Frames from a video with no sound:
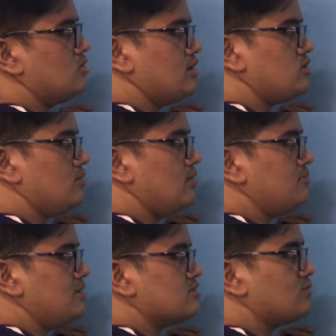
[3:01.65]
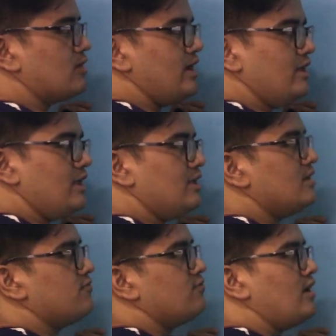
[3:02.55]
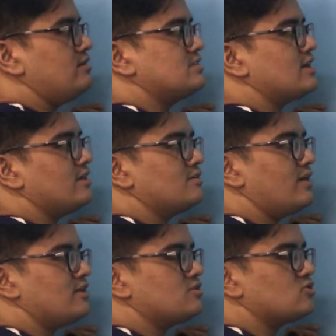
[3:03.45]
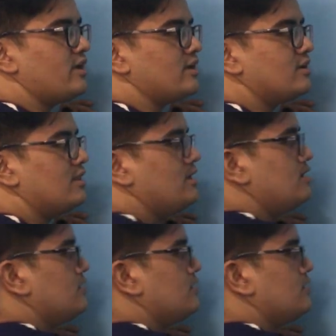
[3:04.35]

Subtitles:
SOHCAHTOA means for any angle found inside the right triangle,